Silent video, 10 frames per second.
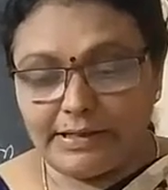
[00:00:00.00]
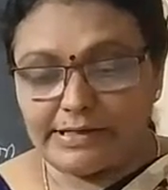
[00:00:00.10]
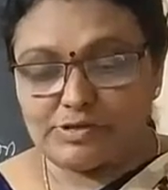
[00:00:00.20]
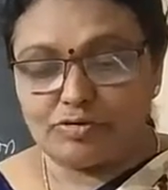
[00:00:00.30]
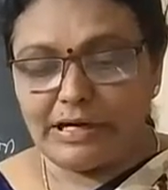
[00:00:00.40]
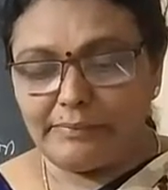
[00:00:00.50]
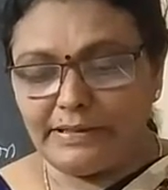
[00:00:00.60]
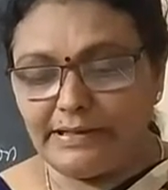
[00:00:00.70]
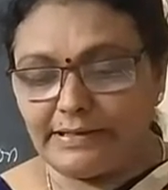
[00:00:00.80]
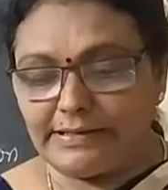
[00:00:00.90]
A
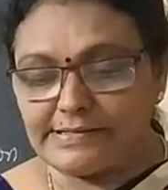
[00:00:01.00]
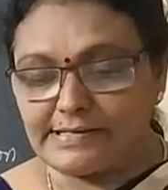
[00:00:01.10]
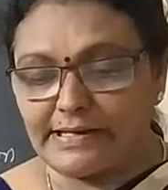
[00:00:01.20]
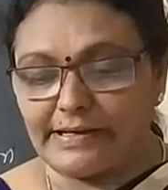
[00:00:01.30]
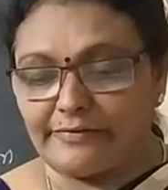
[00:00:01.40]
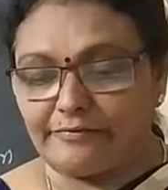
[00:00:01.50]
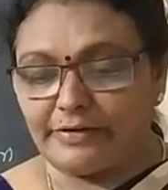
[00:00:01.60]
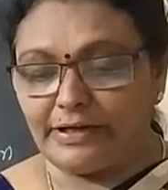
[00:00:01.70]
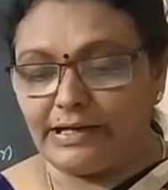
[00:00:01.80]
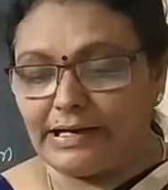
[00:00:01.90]
tsunami is a
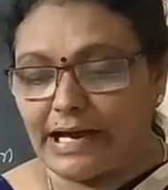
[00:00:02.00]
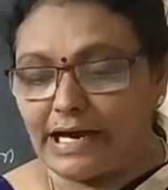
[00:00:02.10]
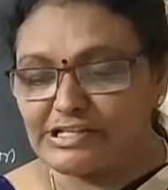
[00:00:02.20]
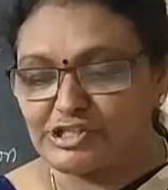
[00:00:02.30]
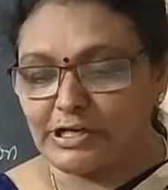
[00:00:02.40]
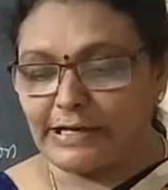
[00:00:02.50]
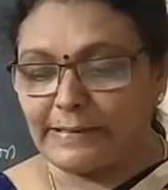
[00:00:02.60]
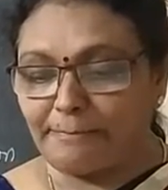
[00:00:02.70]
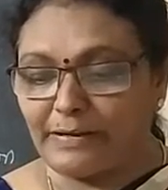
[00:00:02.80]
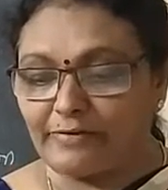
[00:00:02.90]
very large
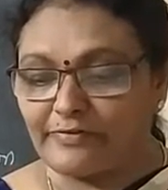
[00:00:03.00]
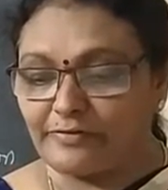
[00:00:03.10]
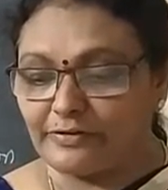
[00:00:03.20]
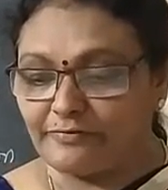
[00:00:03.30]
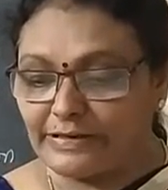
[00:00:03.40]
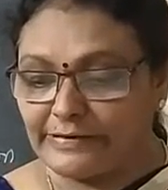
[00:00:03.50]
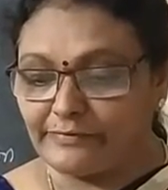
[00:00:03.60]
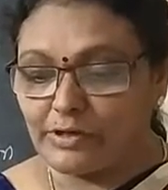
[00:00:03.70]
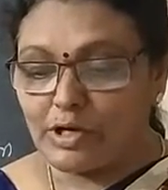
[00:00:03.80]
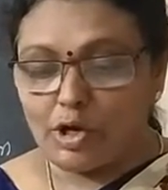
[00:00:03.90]
and powerful
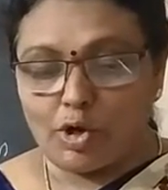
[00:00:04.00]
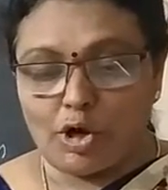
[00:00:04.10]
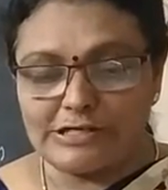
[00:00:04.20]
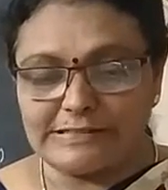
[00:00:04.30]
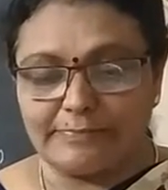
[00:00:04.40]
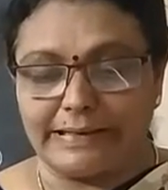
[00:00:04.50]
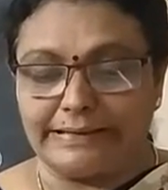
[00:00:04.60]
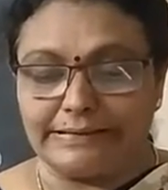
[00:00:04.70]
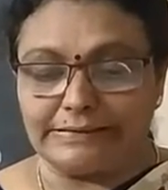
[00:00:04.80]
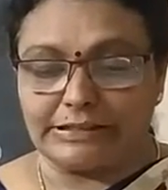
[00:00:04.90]
wave caused by
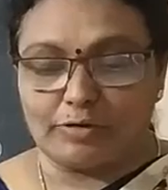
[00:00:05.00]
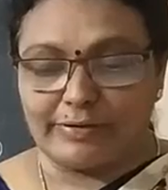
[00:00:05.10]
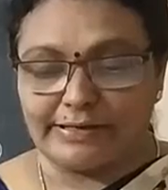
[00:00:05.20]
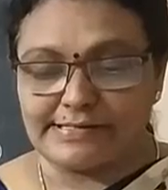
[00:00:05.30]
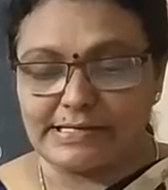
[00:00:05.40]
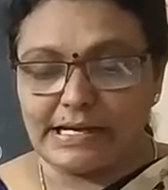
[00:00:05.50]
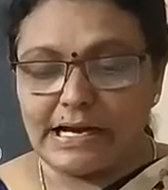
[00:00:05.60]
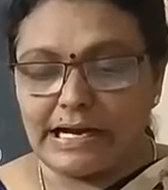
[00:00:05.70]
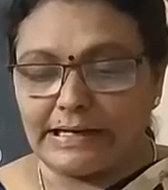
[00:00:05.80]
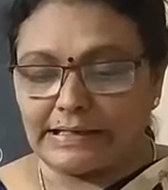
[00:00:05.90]
earthquakes
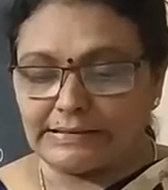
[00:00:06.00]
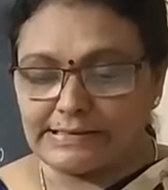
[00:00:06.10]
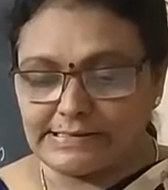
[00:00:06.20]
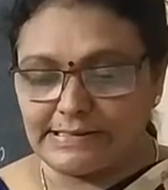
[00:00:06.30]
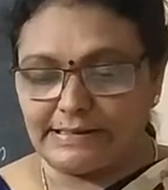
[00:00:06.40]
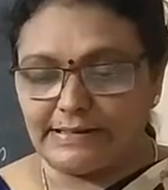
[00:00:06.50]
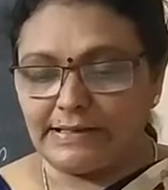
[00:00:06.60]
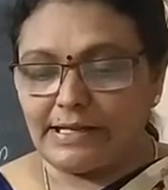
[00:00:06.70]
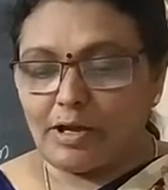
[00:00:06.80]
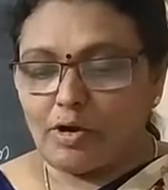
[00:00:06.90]
under the sea.
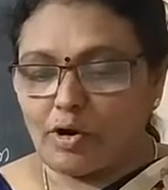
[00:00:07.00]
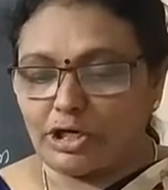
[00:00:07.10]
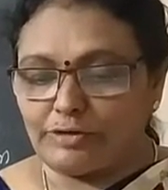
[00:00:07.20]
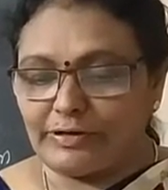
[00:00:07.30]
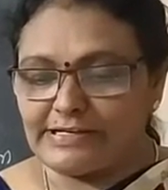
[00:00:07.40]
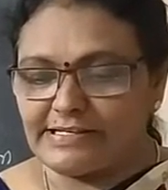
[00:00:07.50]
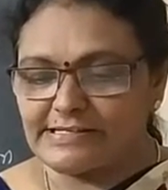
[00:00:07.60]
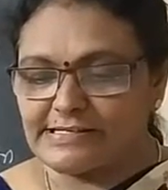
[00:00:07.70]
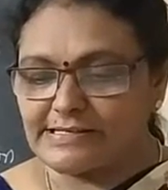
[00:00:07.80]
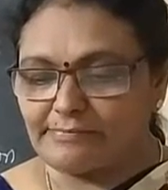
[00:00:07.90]
On 26
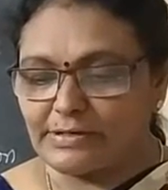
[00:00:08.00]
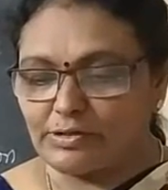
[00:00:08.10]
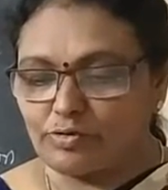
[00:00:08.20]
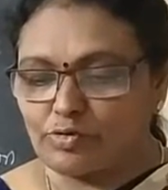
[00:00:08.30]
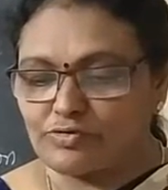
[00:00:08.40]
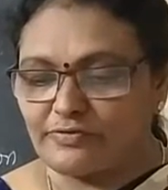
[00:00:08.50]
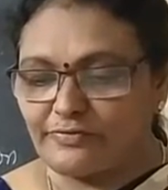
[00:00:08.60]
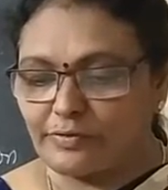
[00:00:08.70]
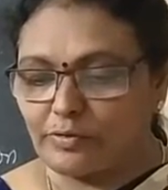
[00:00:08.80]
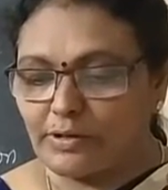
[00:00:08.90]
December
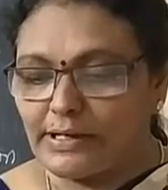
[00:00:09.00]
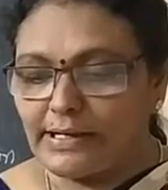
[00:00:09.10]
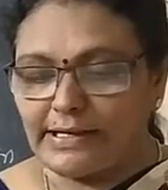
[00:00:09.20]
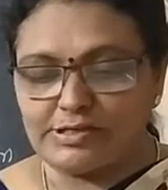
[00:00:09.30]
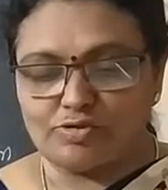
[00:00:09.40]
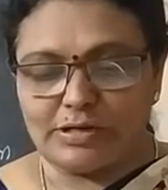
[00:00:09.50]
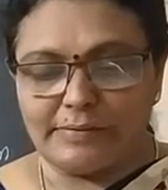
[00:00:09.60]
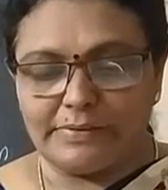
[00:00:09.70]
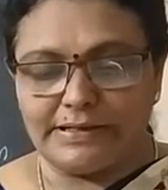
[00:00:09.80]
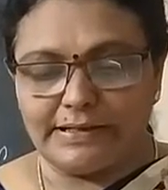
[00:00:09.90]
2004, a
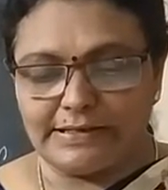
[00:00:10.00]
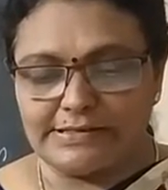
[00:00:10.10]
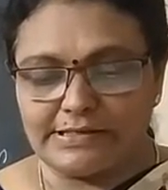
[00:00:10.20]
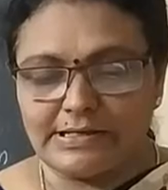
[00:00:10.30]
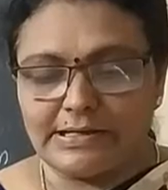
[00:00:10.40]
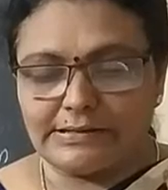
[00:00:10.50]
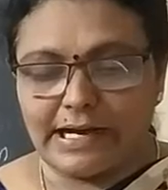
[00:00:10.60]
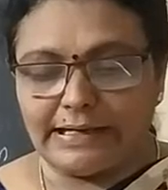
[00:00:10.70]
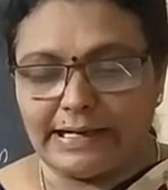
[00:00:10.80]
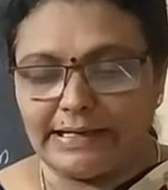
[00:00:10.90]
tsunami hit
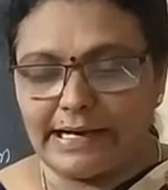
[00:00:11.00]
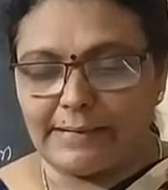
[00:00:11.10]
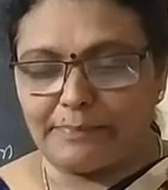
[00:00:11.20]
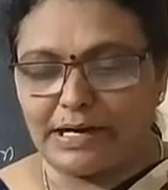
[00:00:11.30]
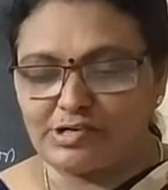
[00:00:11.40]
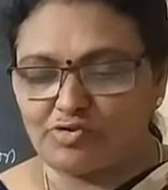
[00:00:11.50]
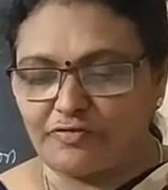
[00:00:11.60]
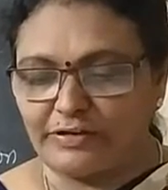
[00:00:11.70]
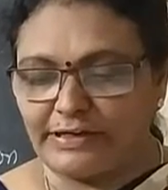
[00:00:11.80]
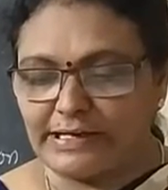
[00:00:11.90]
Thailand and parts of
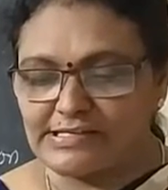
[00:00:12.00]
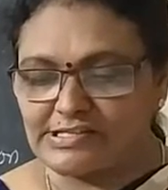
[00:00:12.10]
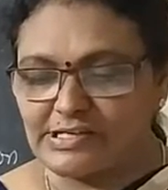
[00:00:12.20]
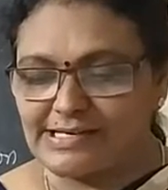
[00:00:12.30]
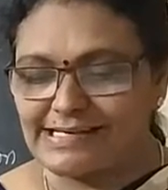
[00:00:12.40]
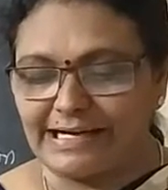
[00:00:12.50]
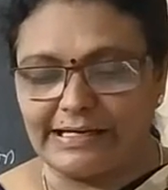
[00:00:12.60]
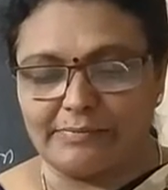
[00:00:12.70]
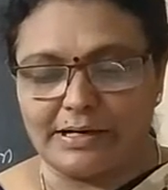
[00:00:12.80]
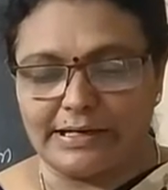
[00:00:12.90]
India such as
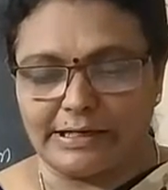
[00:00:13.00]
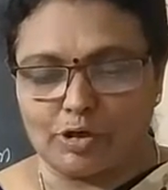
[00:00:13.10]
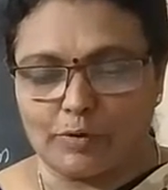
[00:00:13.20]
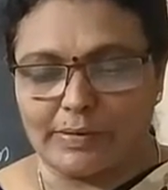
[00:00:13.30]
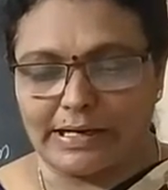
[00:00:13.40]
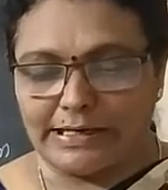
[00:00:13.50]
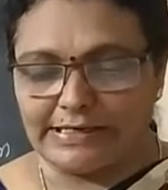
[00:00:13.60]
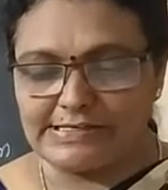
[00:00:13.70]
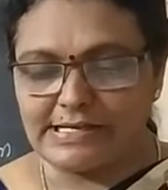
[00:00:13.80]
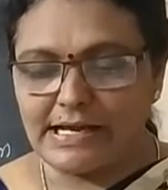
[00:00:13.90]
Andaman and Nicobar
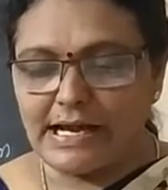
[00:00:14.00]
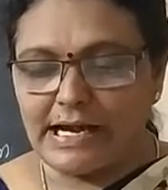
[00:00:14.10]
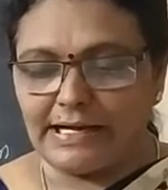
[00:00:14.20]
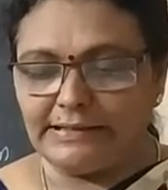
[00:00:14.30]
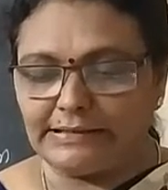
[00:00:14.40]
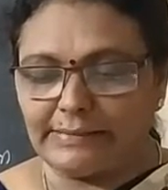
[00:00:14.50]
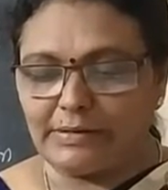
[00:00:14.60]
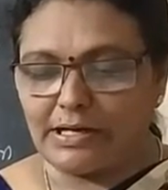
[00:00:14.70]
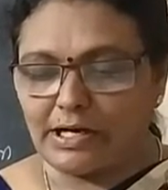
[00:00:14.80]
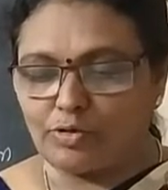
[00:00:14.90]
Islands and the Tamil
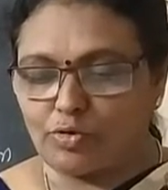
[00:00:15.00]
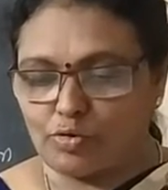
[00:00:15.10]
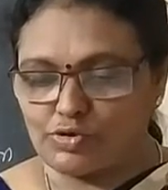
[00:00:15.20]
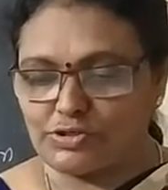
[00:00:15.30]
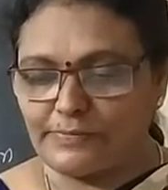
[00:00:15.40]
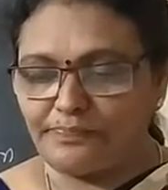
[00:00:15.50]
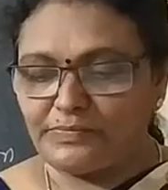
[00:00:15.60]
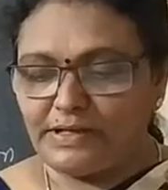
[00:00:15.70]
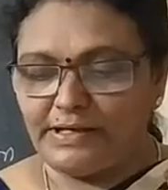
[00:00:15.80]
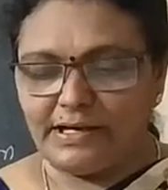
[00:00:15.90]
Nadu coast.
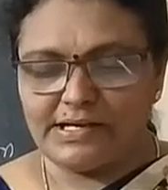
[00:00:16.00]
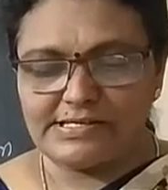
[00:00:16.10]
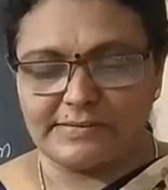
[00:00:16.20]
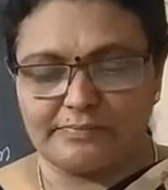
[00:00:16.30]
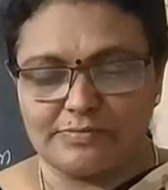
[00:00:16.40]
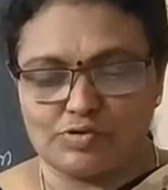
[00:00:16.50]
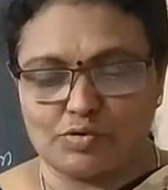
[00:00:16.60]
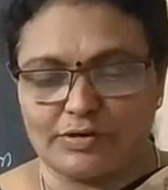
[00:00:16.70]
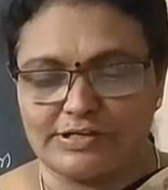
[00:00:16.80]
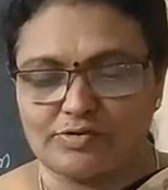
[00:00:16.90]
Here are some
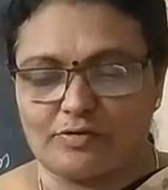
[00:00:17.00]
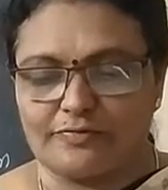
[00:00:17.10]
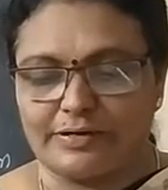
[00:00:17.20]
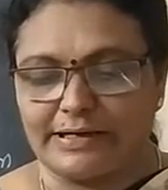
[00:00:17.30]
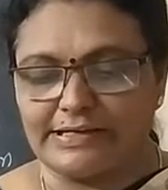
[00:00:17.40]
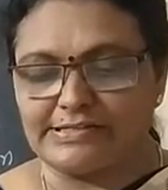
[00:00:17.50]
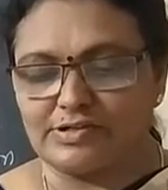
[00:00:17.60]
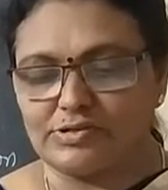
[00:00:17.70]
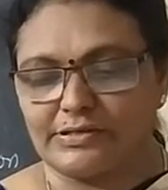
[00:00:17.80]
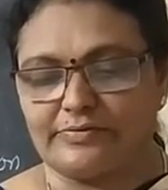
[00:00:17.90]
stories of courage and
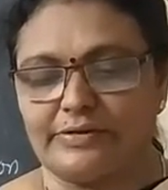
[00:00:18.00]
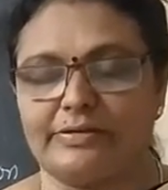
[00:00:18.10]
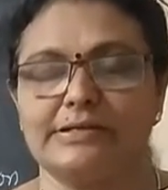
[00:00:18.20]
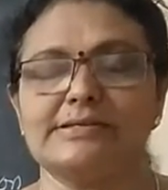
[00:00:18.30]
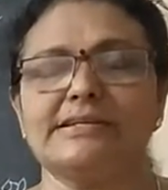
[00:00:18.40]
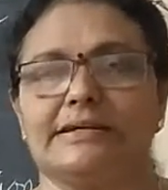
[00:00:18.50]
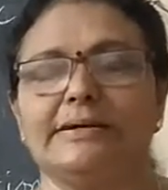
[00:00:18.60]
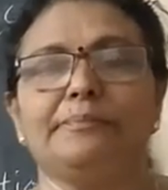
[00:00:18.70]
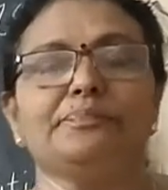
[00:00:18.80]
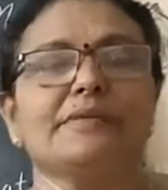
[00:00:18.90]
survival. See,
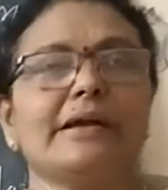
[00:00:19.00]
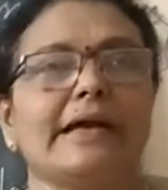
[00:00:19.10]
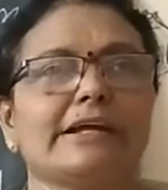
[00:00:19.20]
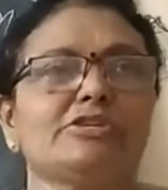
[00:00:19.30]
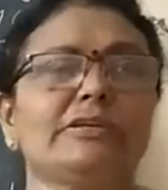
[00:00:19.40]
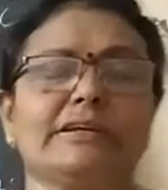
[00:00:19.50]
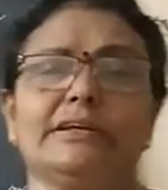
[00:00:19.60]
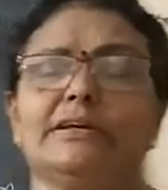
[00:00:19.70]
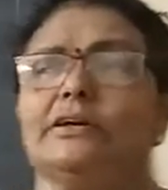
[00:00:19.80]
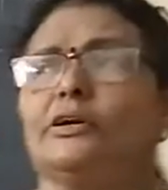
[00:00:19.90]

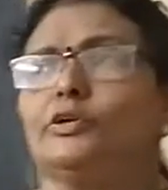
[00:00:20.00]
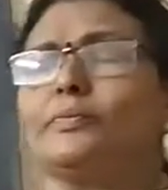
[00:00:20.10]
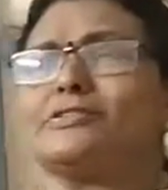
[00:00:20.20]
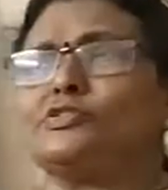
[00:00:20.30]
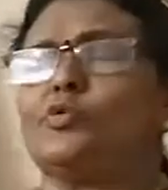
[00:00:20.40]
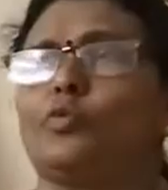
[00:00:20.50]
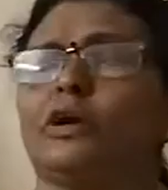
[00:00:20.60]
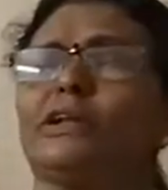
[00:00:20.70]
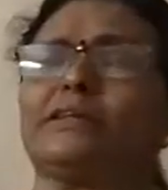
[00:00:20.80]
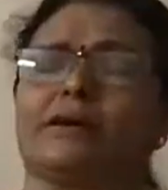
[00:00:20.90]
actually, you must know what
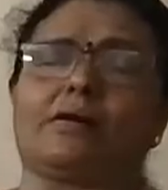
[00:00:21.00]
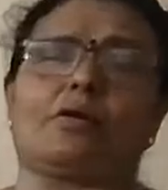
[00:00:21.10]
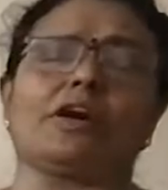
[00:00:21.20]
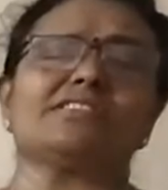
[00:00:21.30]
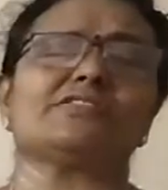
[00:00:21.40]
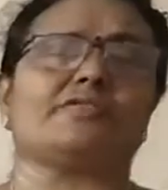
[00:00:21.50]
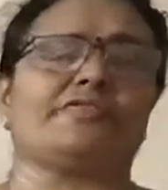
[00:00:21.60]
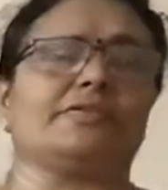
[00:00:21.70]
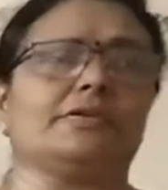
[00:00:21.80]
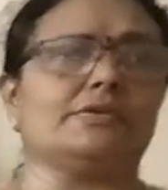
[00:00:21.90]
are the causes
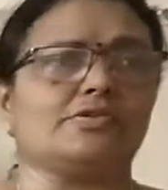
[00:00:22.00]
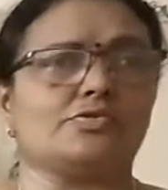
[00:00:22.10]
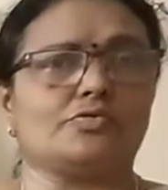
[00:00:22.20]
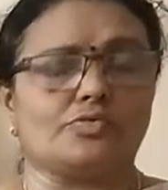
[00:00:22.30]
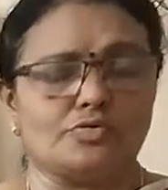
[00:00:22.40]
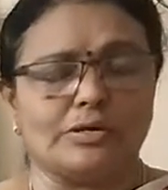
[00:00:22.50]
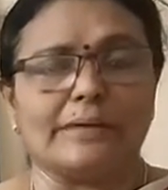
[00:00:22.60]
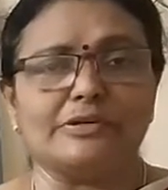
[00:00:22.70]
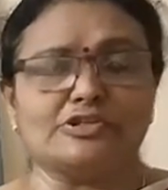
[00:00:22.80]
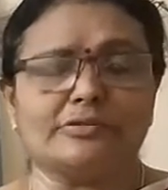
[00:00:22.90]
of
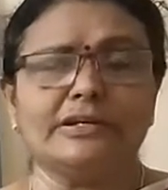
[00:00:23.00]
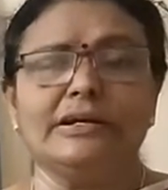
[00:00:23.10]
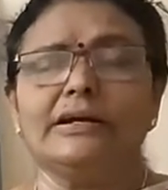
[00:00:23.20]
tsunami, children.